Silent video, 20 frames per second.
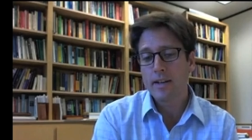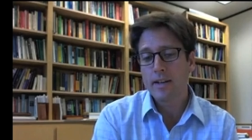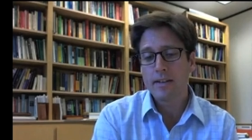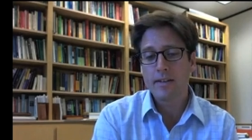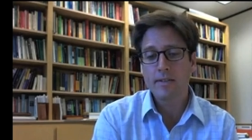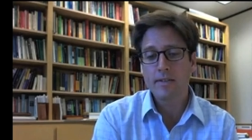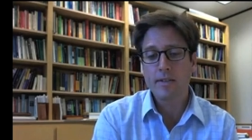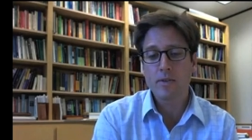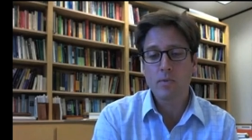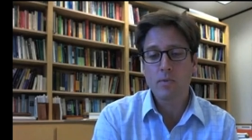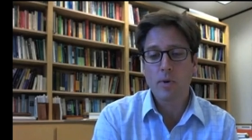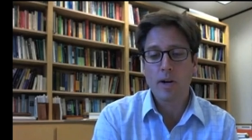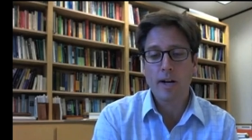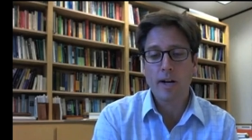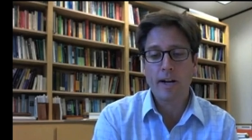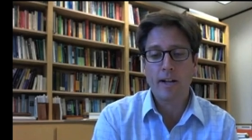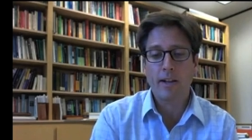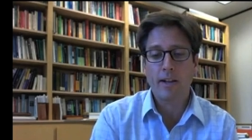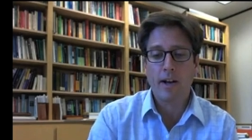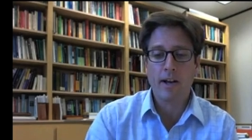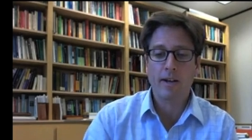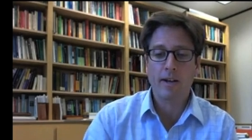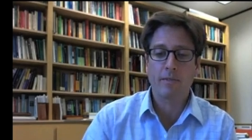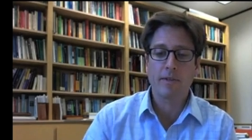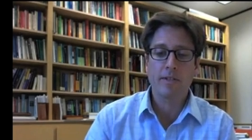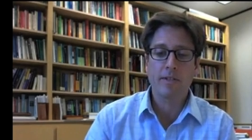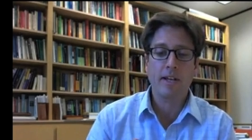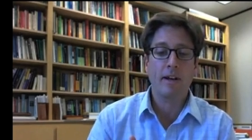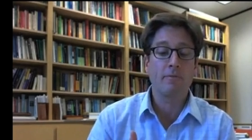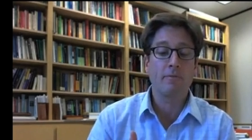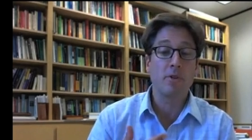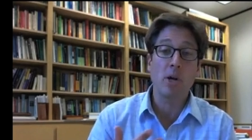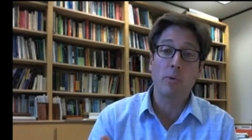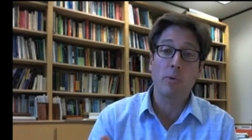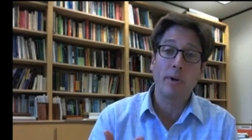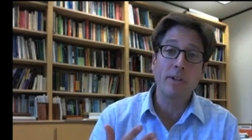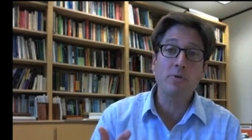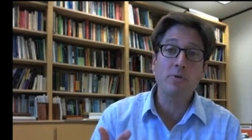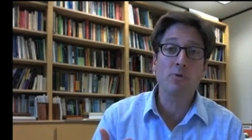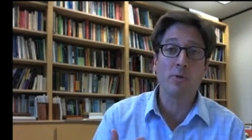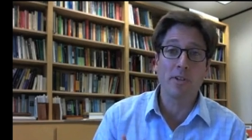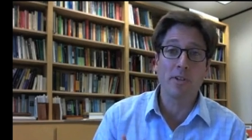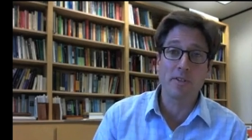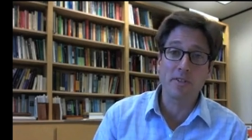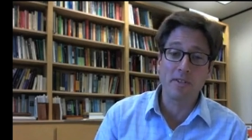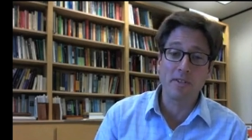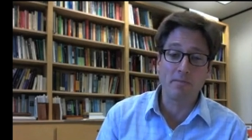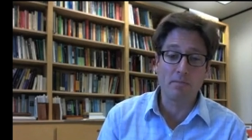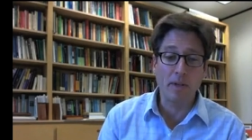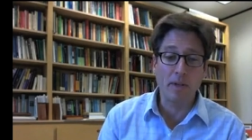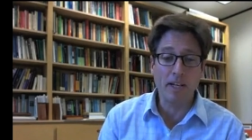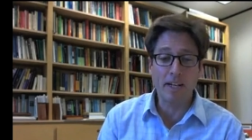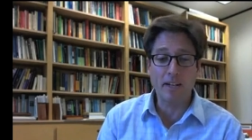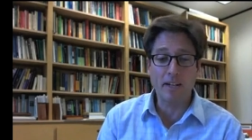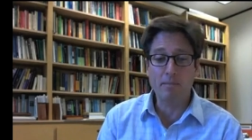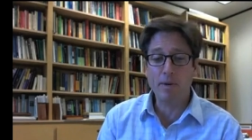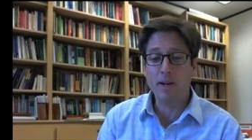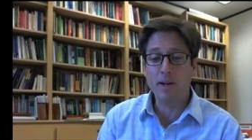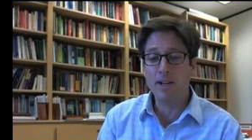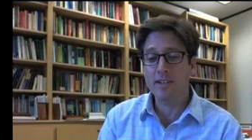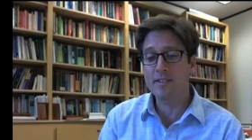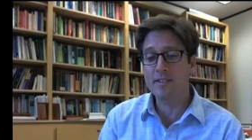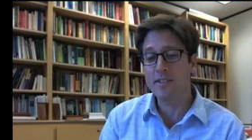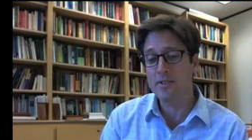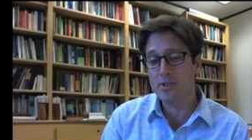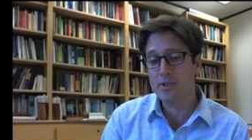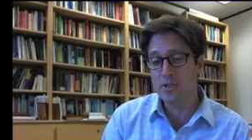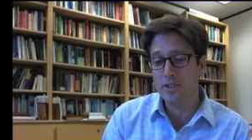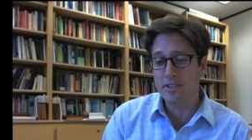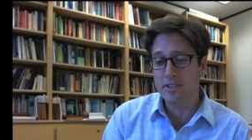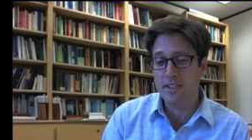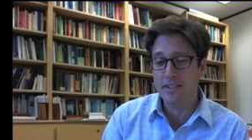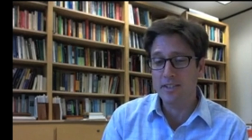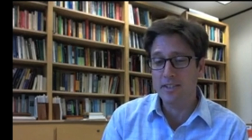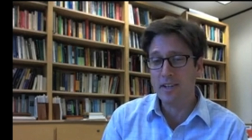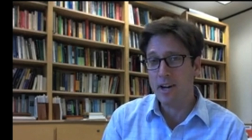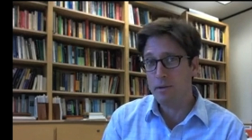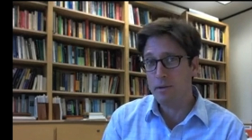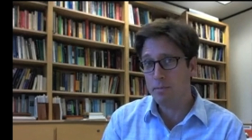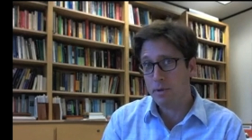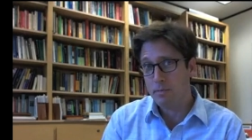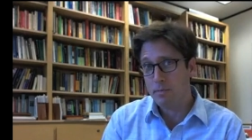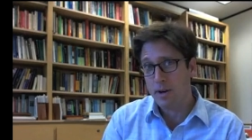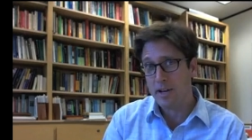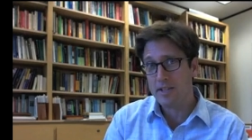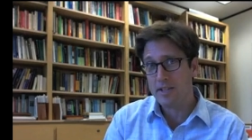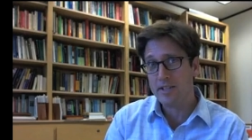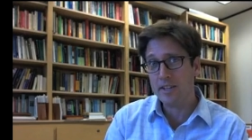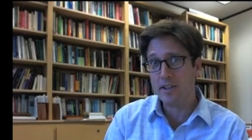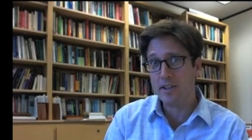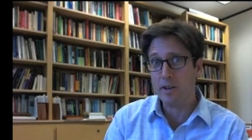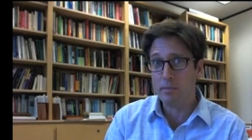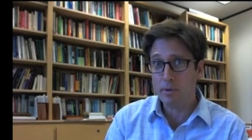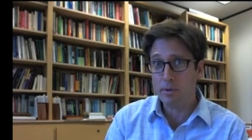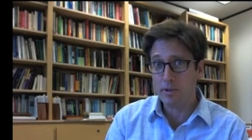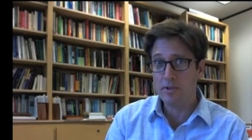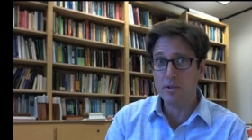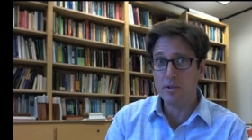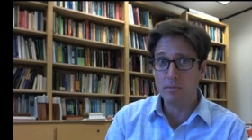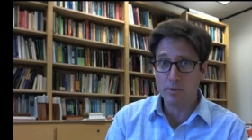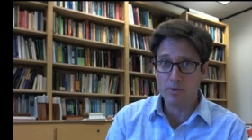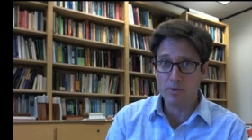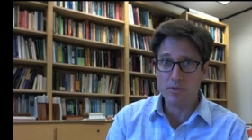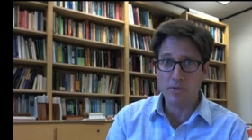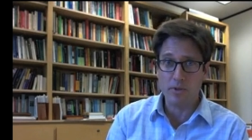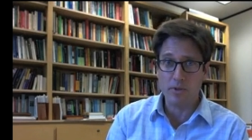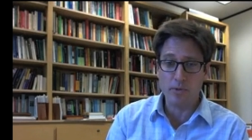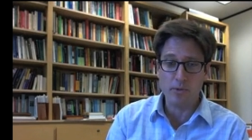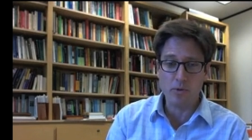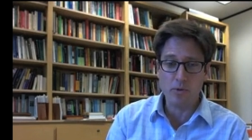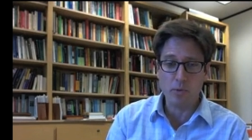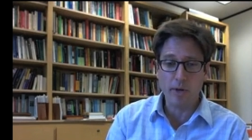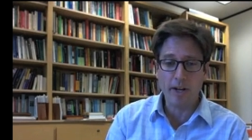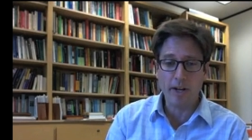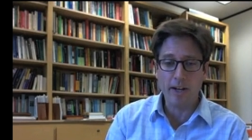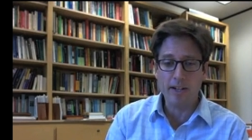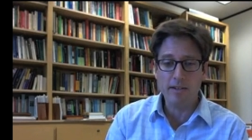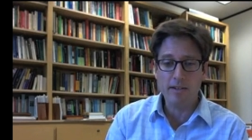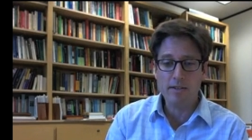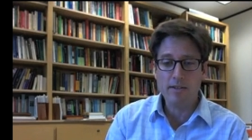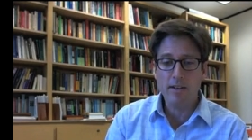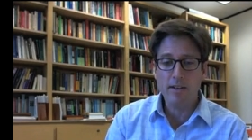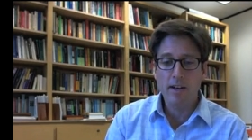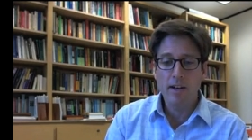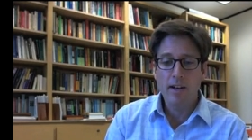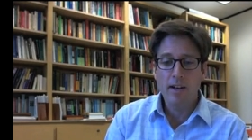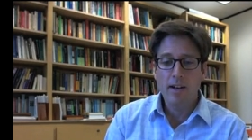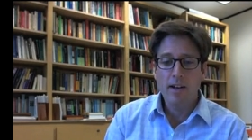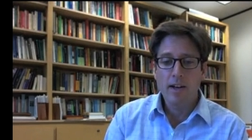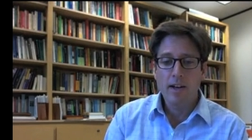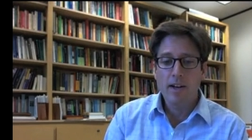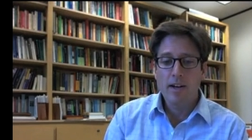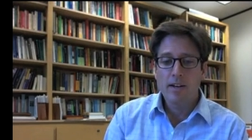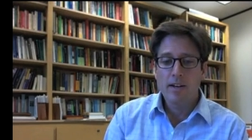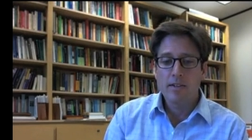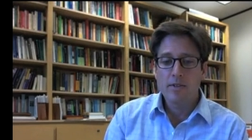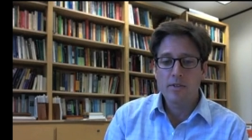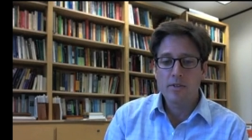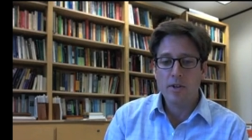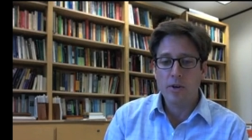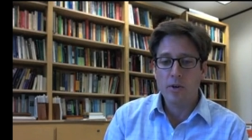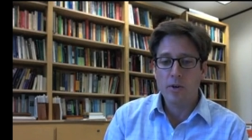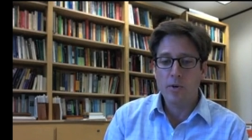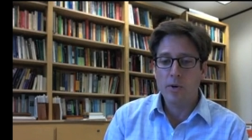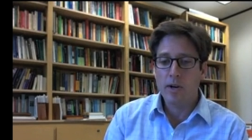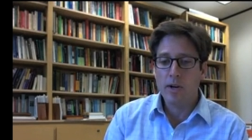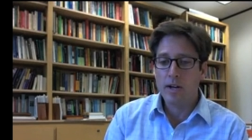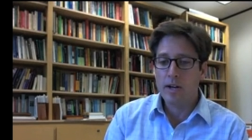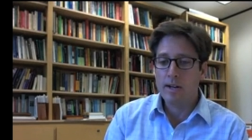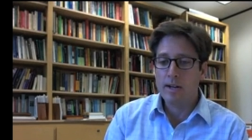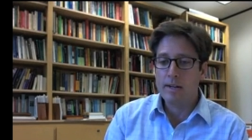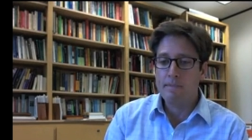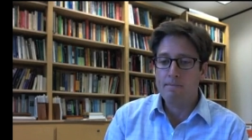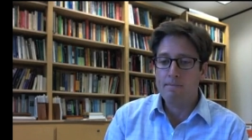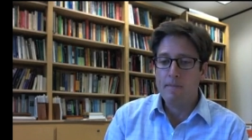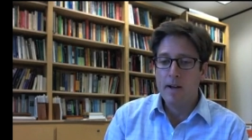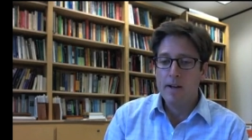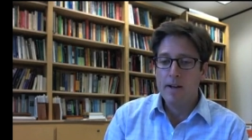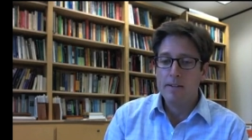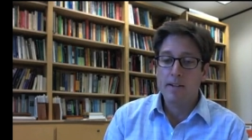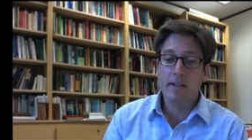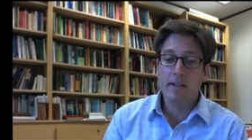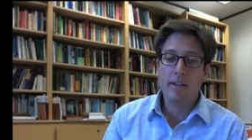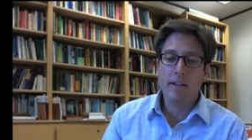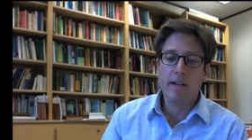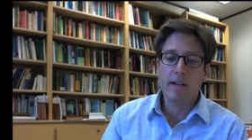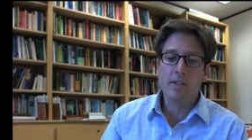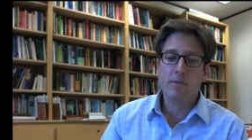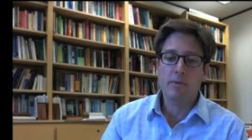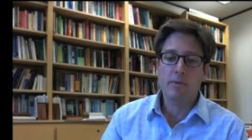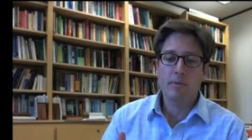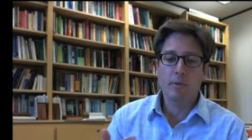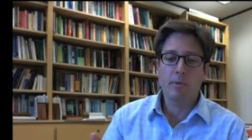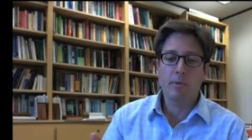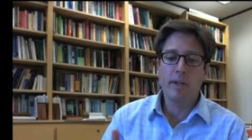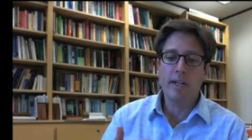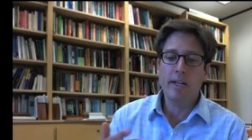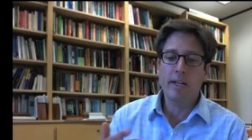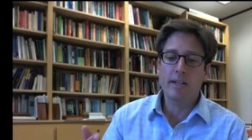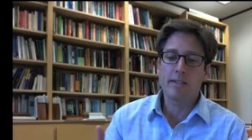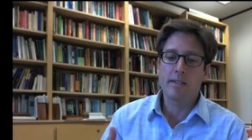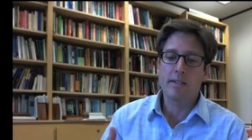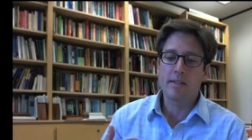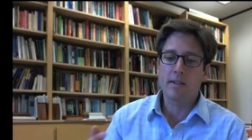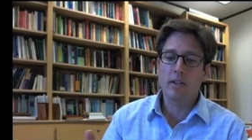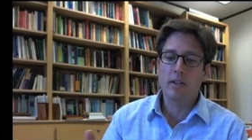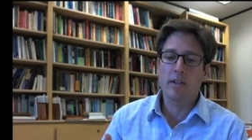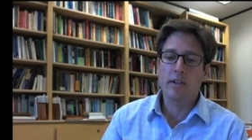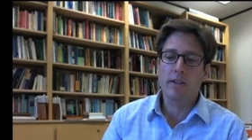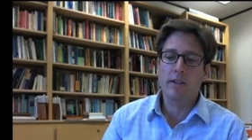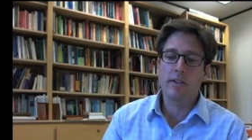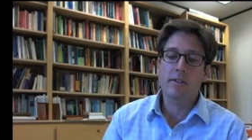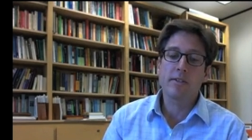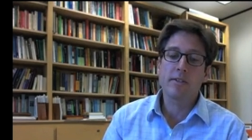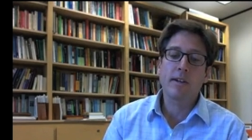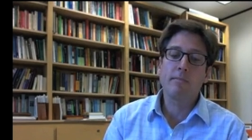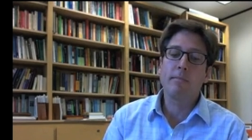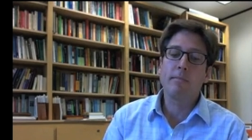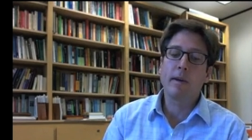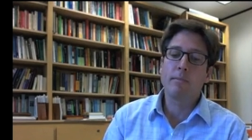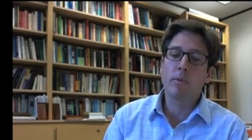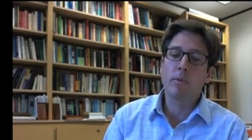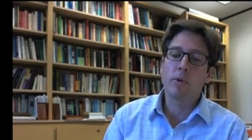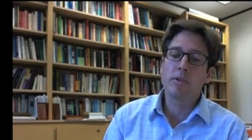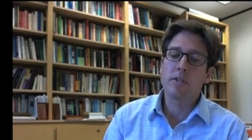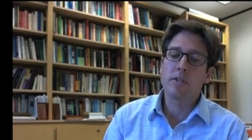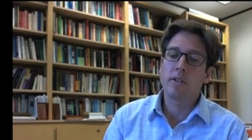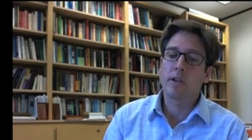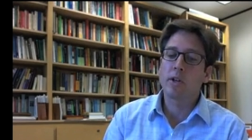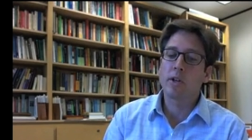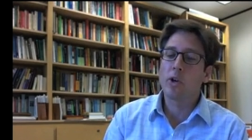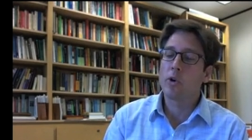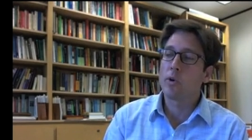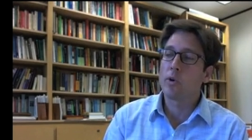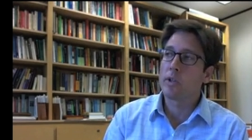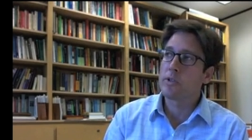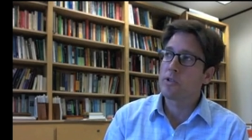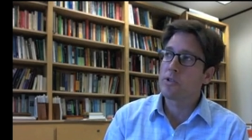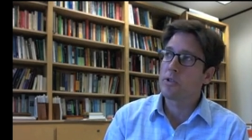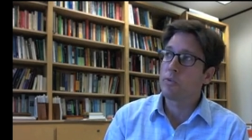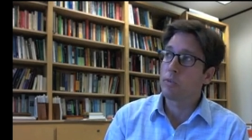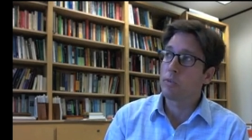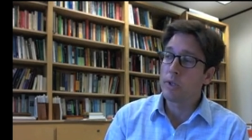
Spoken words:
this is why a lot of us have no interest in being a politician and compromising our principles in those ways. So Nonetheless, from the readings, it's clear that some members in a coalition